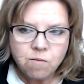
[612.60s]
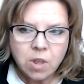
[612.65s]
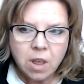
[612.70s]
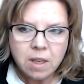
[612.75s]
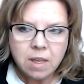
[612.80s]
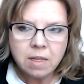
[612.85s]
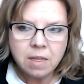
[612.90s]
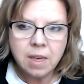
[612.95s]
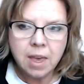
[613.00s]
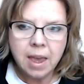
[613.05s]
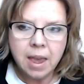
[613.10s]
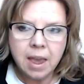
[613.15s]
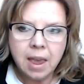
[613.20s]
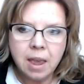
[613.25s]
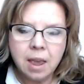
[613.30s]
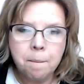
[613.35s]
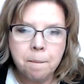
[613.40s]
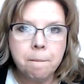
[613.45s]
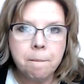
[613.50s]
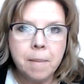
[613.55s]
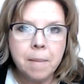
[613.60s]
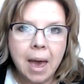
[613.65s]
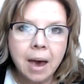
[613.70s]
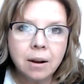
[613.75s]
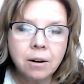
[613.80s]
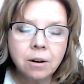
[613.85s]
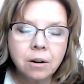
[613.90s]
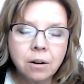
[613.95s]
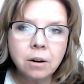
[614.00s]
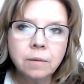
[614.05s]
they
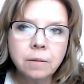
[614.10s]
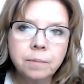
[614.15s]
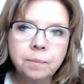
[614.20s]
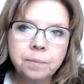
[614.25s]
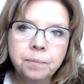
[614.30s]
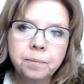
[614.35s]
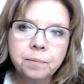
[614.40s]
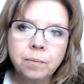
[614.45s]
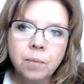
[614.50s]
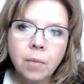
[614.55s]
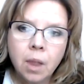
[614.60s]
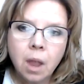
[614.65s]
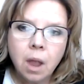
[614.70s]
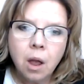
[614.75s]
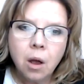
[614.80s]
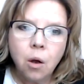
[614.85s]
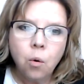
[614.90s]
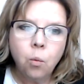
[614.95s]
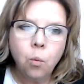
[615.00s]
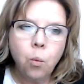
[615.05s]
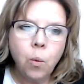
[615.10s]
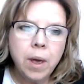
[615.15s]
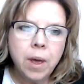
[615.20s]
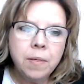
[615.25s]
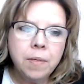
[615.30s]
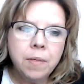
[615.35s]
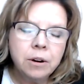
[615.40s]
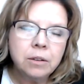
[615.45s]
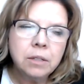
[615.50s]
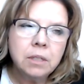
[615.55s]
matter, when
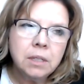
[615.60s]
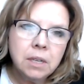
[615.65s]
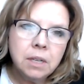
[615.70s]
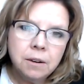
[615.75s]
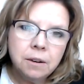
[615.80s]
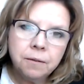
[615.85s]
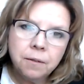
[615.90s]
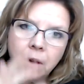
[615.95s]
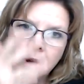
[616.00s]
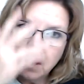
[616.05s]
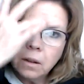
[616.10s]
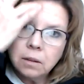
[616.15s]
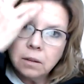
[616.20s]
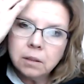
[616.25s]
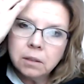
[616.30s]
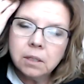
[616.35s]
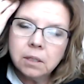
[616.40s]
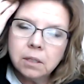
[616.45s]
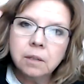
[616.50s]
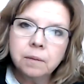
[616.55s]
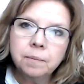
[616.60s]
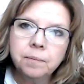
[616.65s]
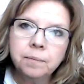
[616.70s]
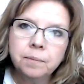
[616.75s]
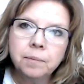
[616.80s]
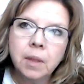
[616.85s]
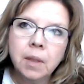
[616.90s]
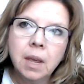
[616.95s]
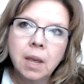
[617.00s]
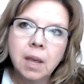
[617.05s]
their default
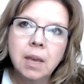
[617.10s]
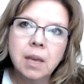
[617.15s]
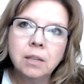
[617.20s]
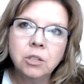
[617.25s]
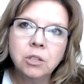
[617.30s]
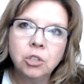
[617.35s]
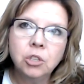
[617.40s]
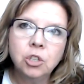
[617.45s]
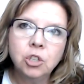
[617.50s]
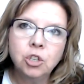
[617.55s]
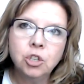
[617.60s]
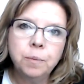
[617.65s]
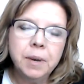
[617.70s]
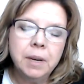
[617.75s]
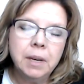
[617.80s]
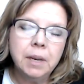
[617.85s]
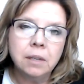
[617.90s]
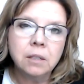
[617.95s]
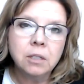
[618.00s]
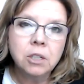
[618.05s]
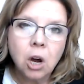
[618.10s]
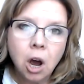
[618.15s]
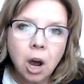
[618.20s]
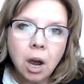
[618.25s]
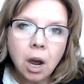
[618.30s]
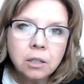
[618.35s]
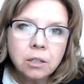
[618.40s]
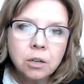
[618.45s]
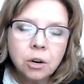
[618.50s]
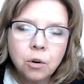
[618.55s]
is to being
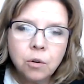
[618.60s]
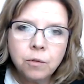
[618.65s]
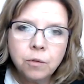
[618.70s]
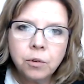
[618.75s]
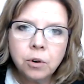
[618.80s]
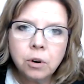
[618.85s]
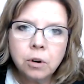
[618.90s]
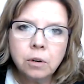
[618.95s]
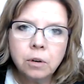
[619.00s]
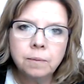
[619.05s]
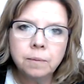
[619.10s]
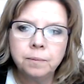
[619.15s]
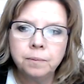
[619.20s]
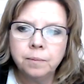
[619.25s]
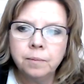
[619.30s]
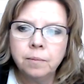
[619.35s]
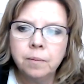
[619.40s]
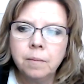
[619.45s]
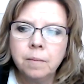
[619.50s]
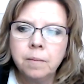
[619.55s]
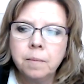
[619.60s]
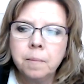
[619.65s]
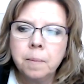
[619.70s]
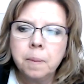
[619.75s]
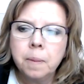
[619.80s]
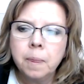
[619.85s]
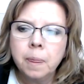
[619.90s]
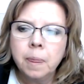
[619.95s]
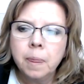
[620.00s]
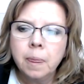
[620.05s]
talked over,
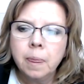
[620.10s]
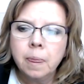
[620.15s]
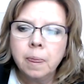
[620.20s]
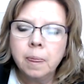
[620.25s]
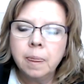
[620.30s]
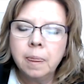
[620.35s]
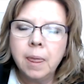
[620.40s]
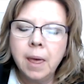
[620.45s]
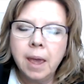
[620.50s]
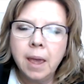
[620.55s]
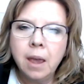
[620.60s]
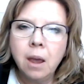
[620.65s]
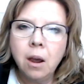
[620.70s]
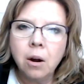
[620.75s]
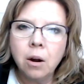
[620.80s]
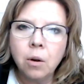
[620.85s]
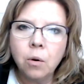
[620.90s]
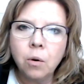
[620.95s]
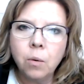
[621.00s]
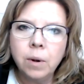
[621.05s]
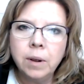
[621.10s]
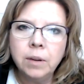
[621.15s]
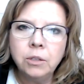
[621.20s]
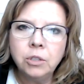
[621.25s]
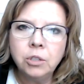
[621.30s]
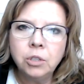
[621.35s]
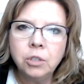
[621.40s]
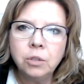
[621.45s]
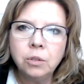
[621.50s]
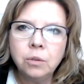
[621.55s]
they are going
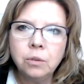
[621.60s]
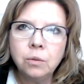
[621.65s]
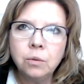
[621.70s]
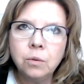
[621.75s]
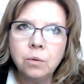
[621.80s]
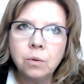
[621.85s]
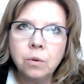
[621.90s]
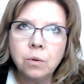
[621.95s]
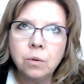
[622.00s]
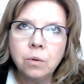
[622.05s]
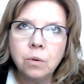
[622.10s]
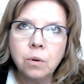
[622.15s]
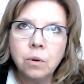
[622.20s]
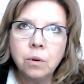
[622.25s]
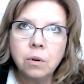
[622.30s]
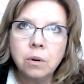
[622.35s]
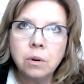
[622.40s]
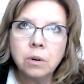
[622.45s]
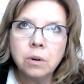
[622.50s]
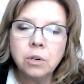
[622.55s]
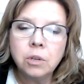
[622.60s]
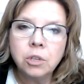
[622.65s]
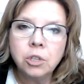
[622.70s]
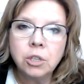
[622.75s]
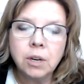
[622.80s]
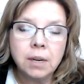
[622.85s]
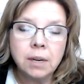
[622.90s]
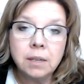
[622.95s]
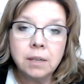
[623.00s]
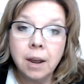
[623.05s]
to
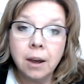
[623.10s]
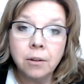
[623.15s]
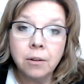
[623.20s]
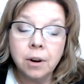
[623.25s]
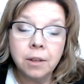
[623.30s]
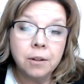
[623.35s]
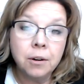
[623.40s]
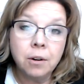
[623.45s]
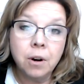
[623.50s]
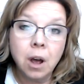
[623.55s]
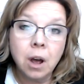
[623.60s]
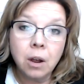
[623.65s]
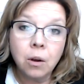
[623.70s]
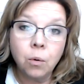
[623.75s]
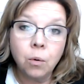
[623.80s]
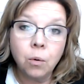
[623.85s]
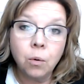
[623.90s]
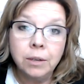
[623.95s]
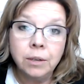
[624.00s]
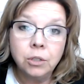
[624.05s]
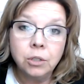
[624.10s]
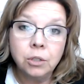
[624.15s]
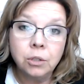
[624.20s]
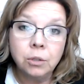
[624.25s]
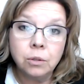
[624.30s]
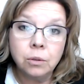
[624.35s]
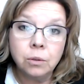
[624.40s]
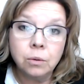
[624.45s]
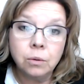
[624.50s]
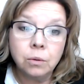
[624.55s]
shut down and they're not going
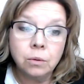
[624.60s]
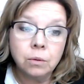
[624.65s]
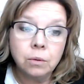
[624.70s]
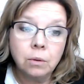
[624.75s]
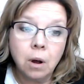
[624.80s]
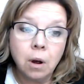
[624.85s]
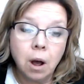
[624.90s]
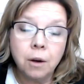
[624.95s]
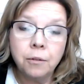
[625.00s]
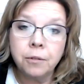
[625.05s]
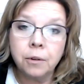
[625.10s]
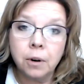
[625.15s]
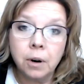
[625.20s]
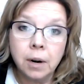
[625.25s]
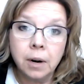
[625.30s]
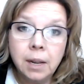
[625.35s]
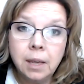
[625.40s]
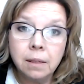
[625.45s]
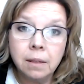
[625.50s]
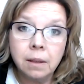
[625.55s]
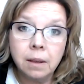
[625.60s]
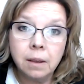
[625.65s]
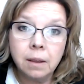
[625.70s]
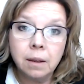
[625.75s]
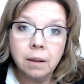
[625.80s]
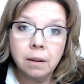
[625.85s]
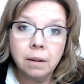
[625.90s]
to offer anything.